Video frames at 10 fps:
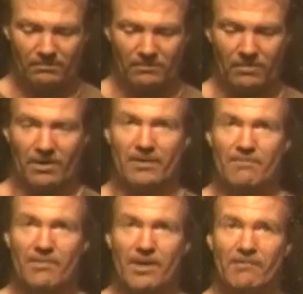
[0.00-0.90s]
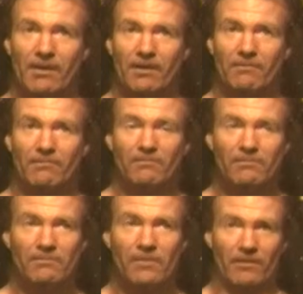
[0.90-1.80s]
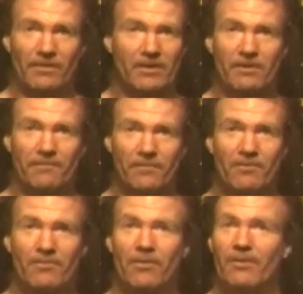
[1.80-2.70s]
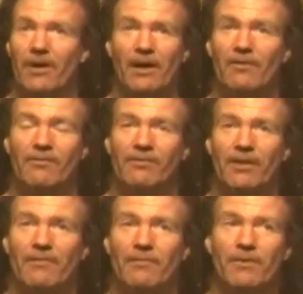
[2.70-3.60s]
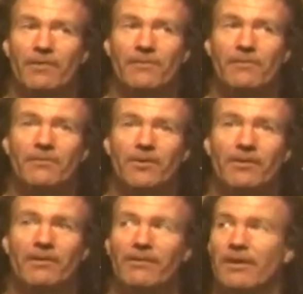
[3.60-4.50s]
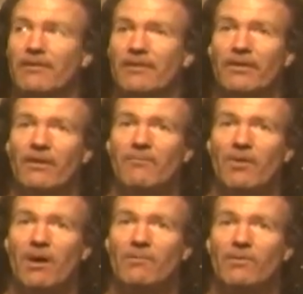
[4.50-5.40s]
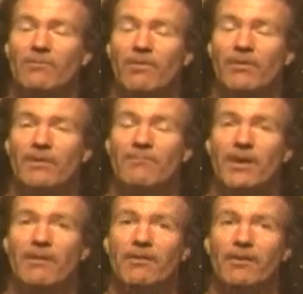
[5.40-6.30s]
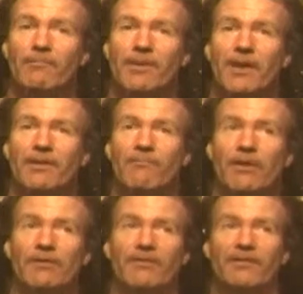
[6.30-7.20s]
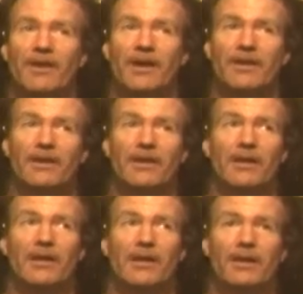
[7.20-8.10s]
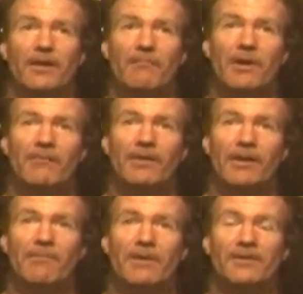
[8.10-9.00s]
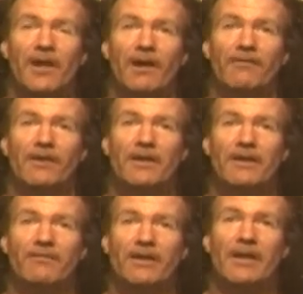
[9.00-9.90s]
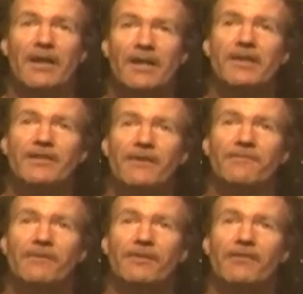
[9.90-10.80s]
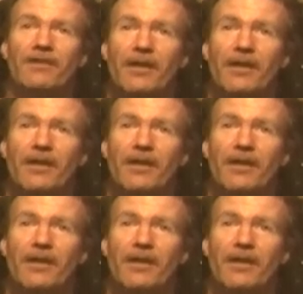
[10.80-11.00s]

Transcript: on the mirror. If you notice anything abnormal about the mirror compared to what you're standing, the mirrored image has any differences.